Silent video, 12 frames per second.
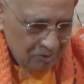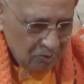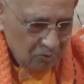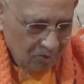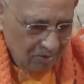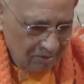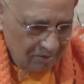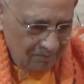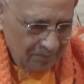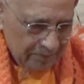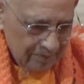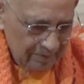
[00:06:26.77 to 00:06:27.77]
to
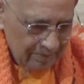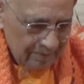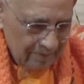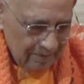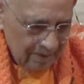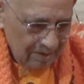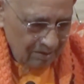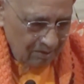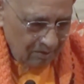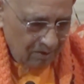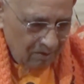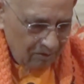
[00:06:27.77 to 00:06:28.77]

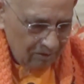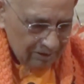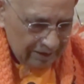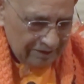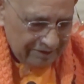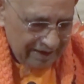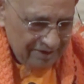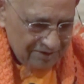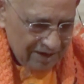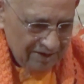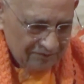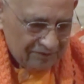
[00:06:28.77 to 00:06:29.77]
all the
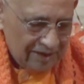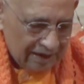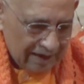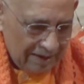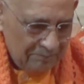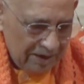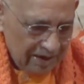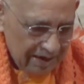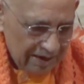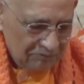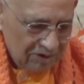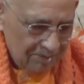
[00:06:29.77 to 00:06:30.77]
teachings that have been
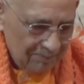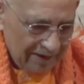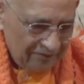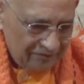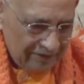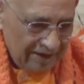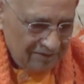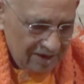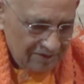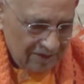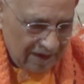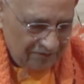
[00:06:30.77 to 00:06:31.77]
given by
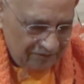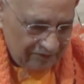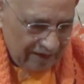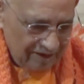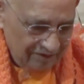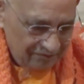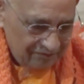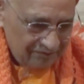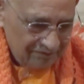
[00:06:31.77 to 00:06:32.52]
sages and saints,